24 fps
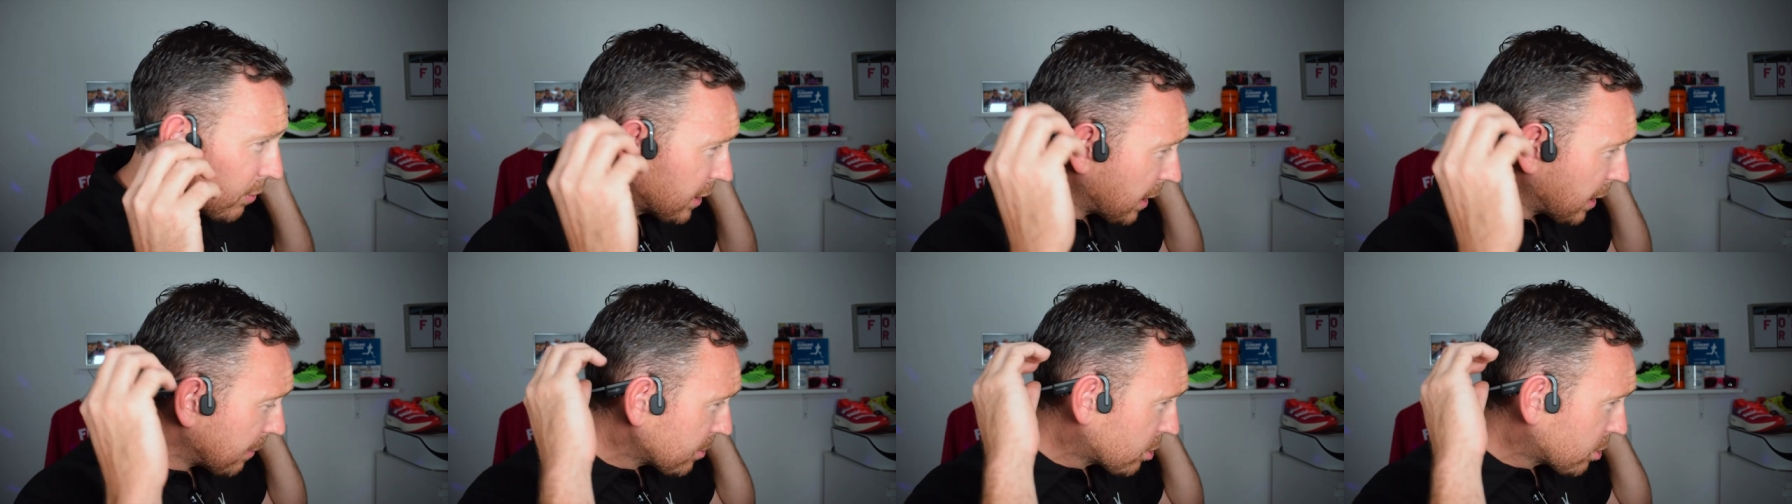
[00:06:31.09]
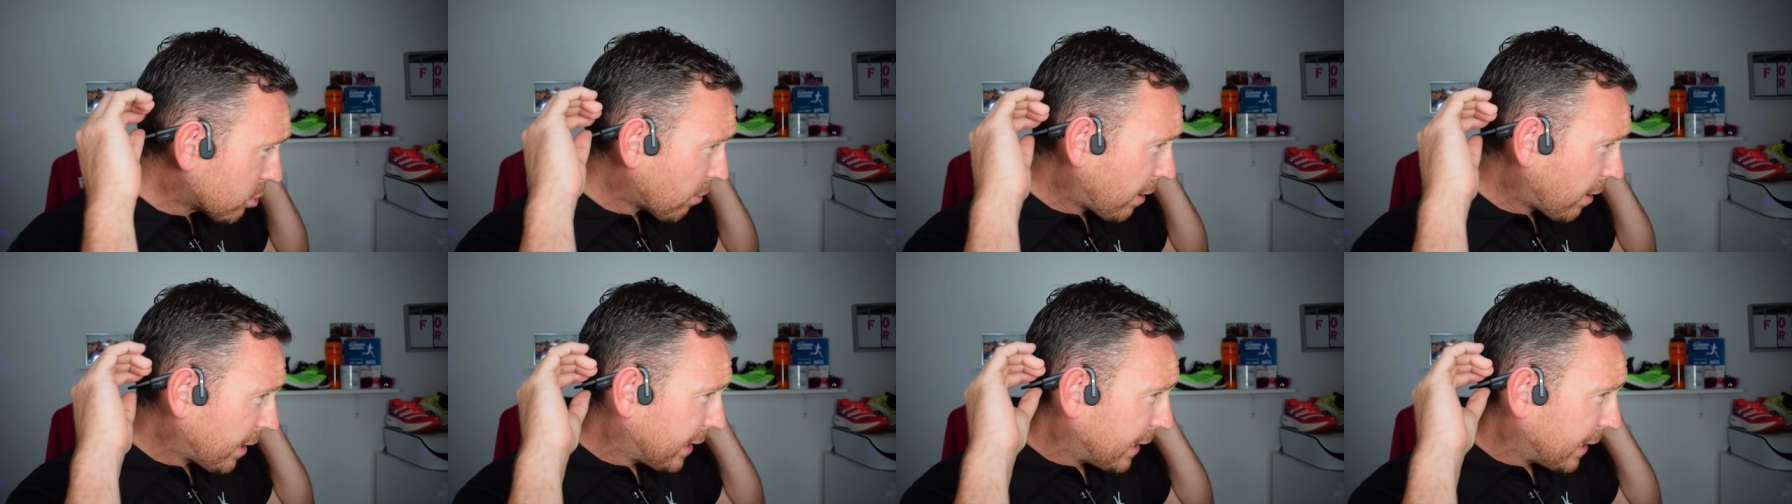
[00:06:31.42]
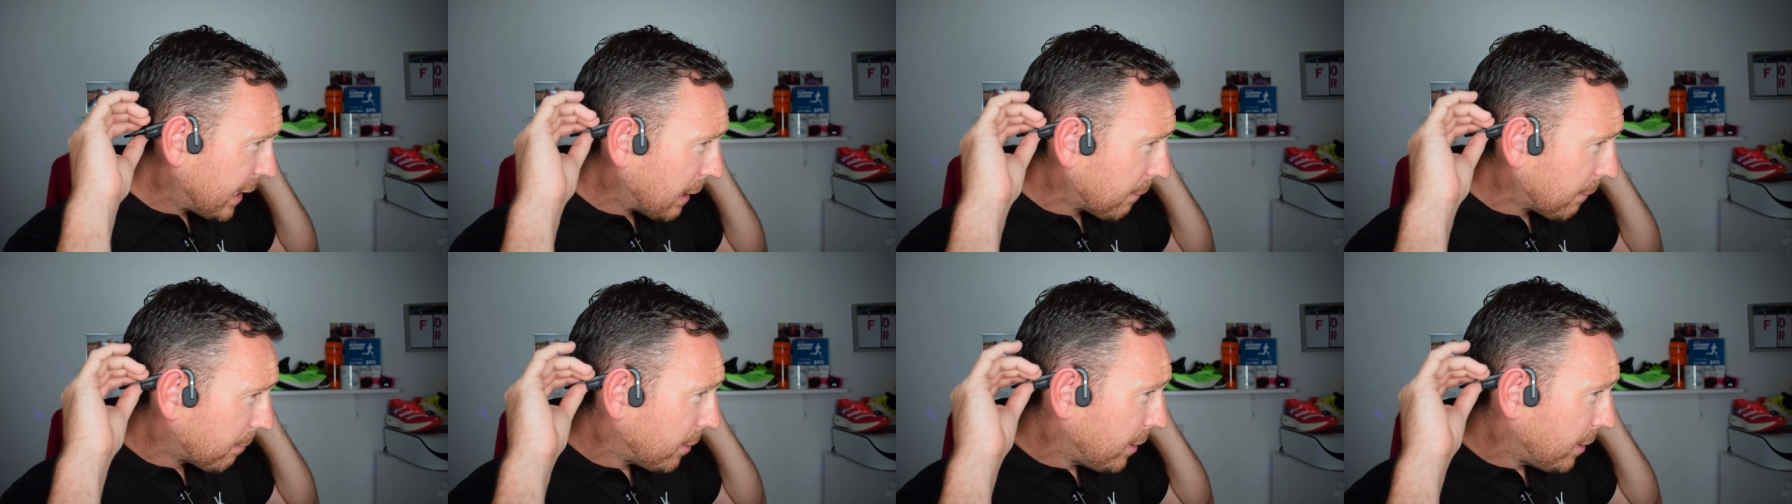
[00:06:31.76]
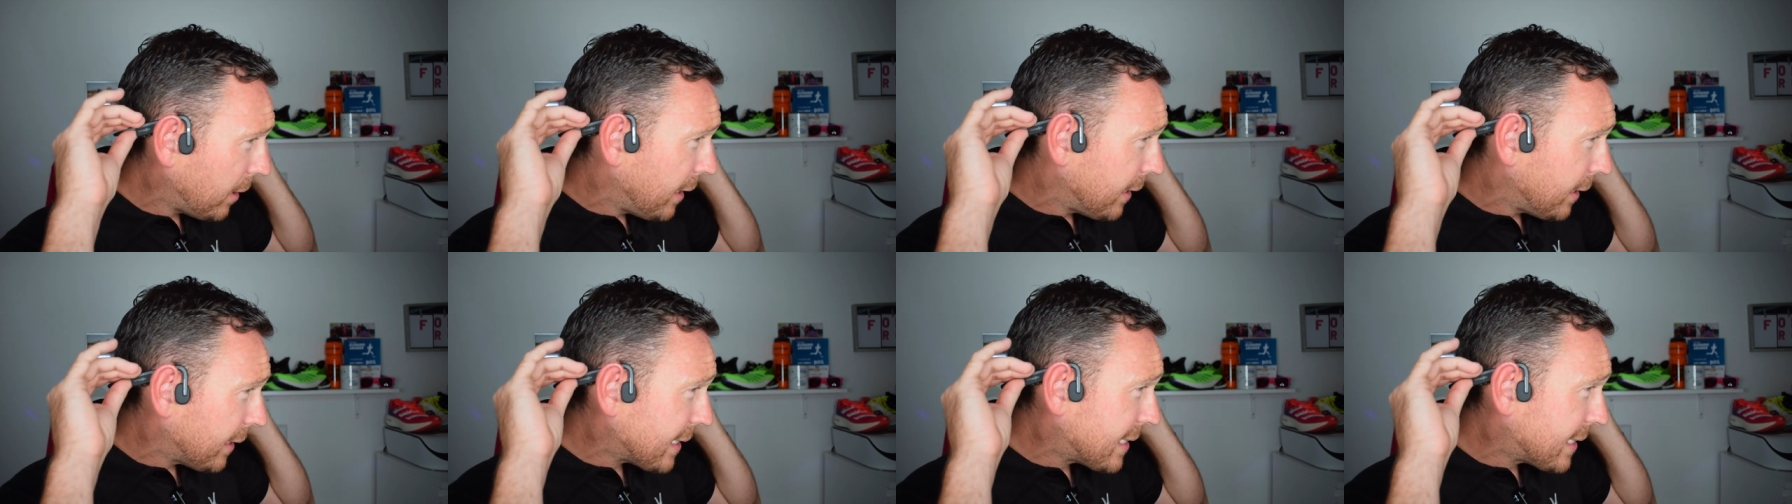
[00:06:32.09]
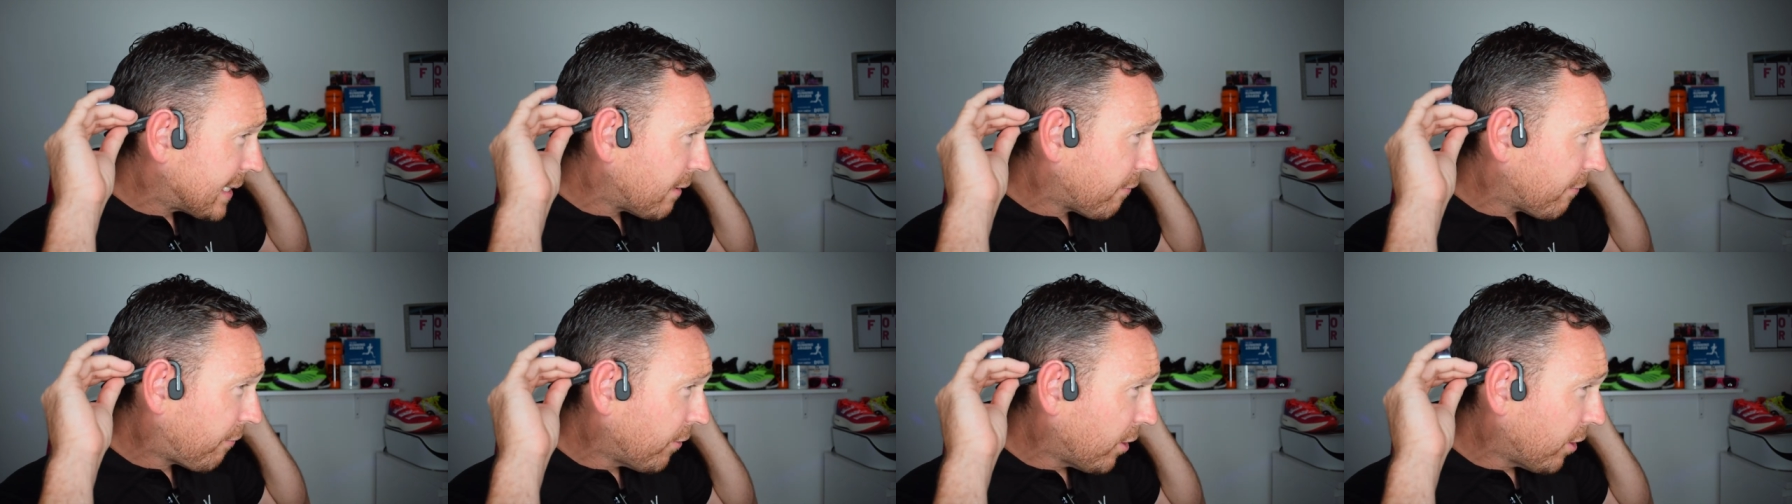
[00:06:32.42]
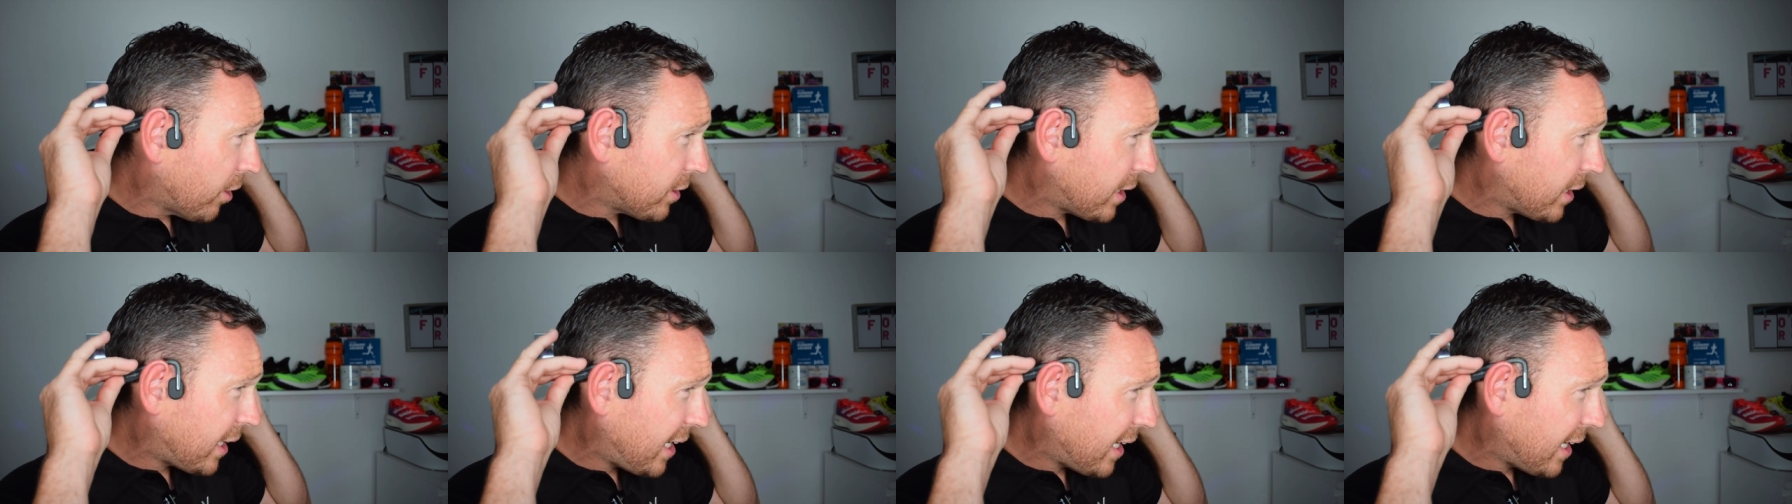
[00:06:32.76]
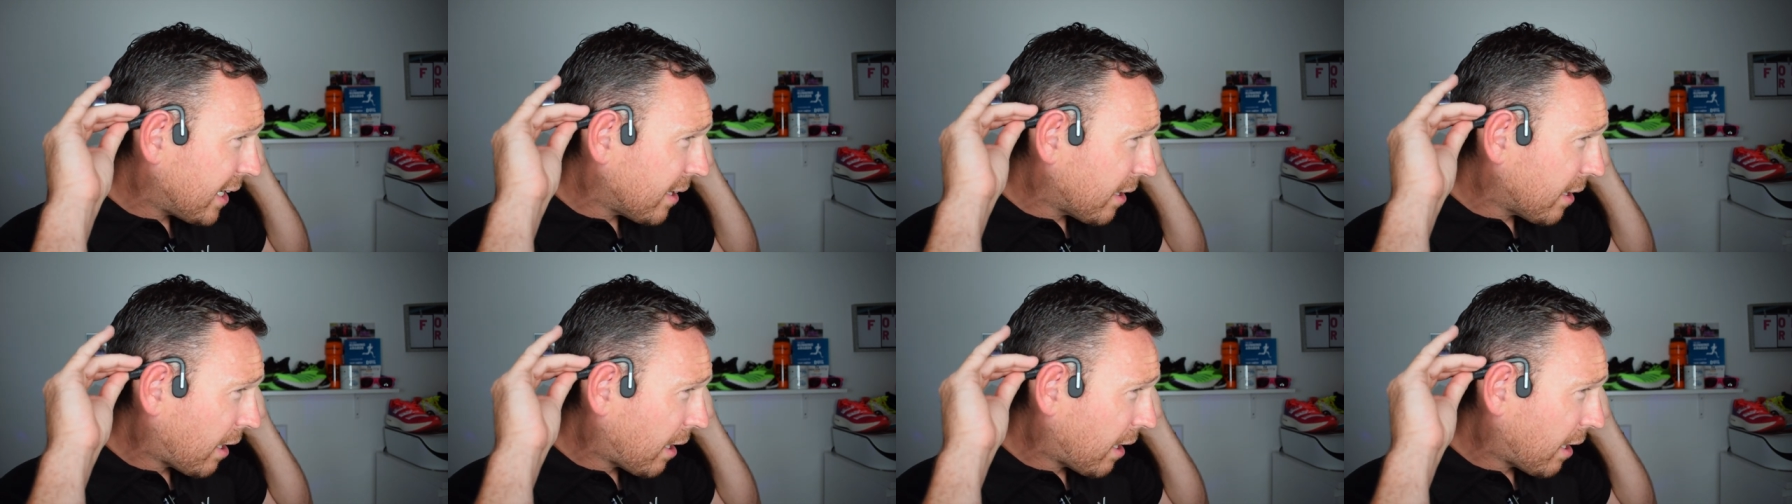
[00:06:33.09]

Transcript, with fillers: demonstrate it now, but they sit further here.